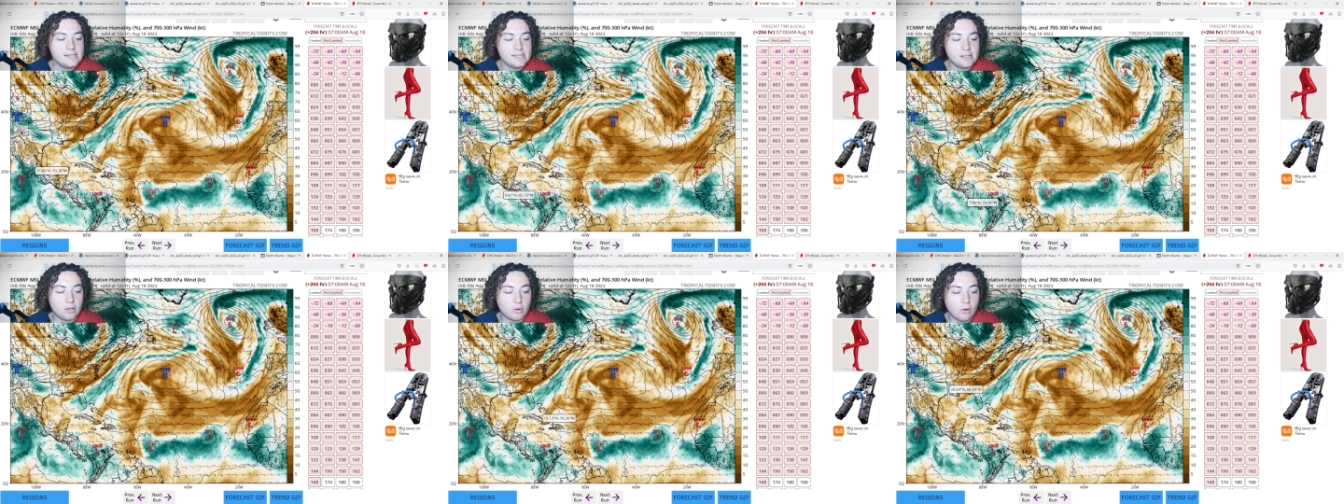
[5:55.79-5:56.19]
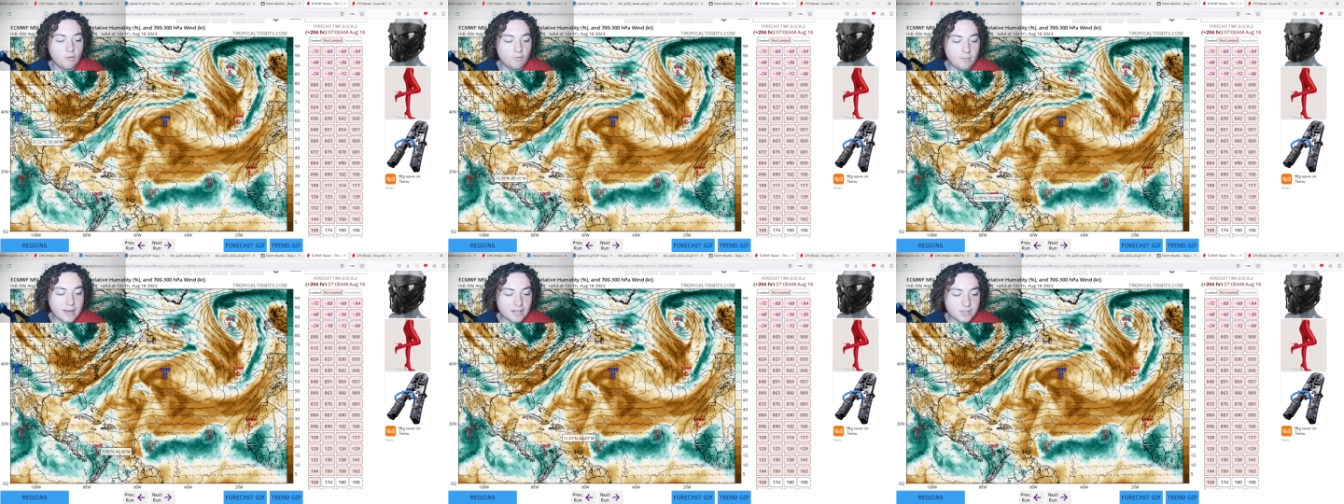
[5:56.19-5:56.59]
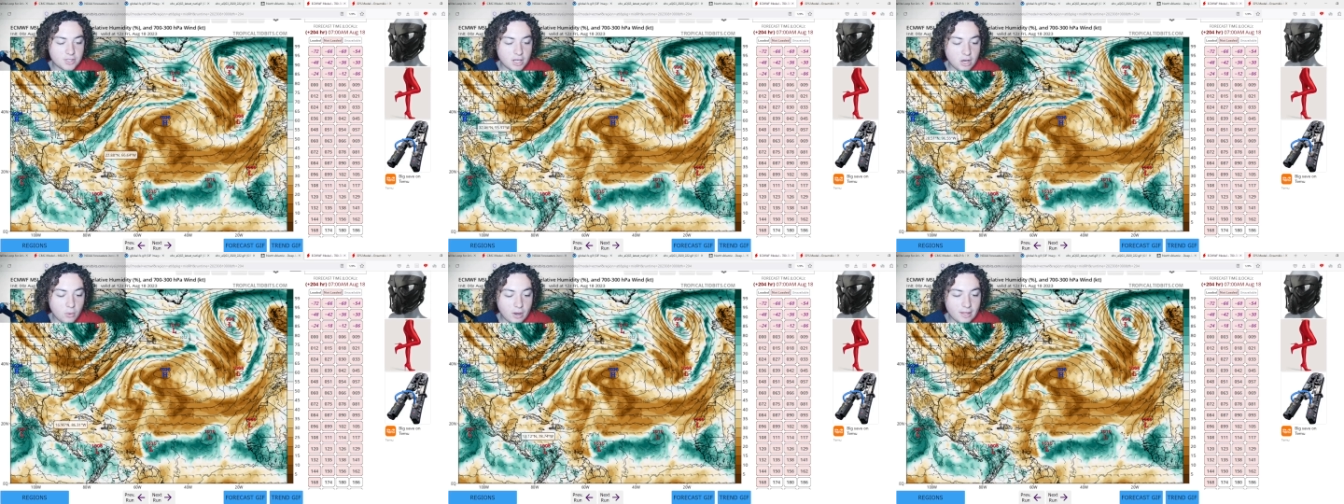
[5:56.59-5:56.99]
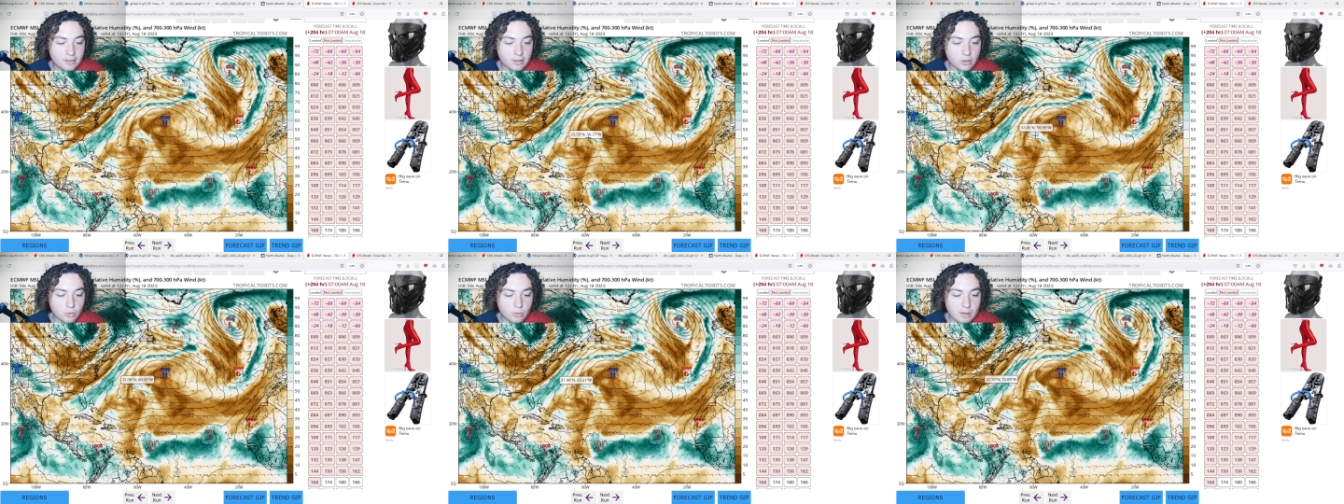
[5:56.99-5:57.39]
in the Gulf of Mexico,
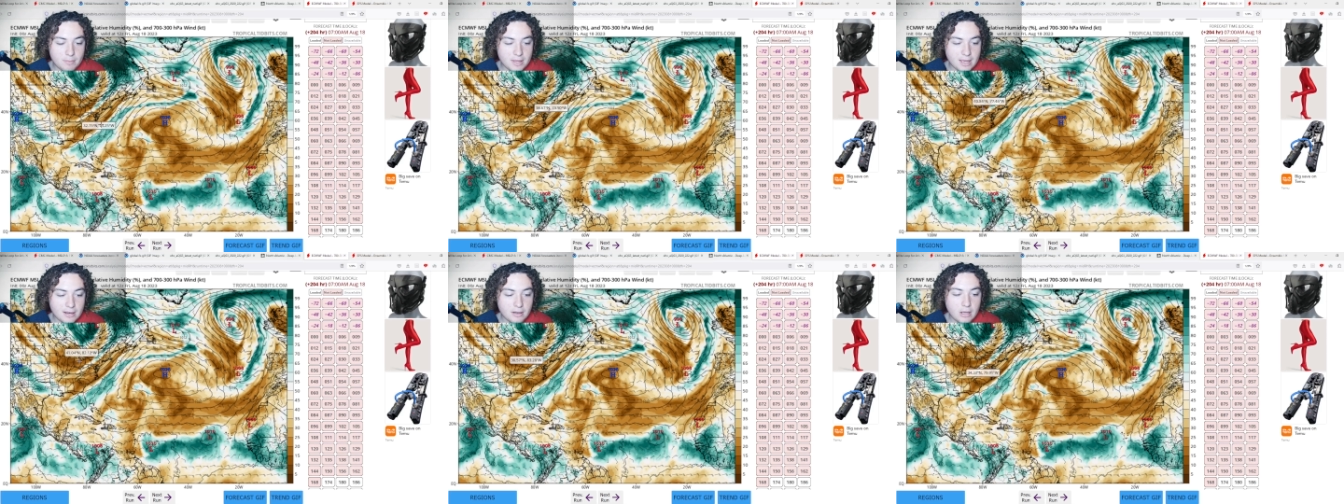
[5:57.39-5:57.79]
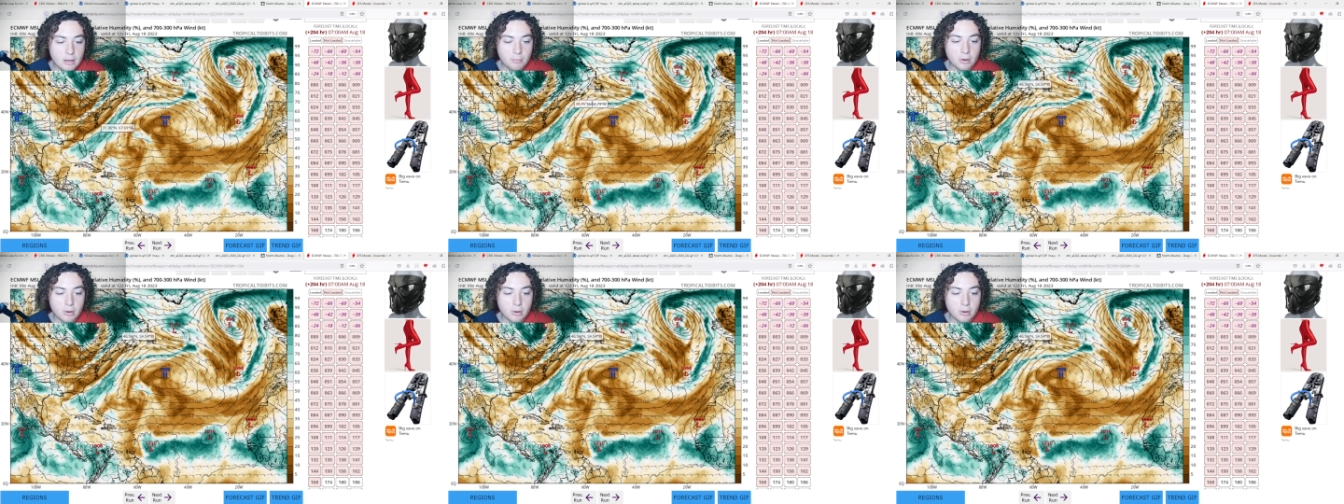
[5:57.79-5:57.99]
in the Caribbean,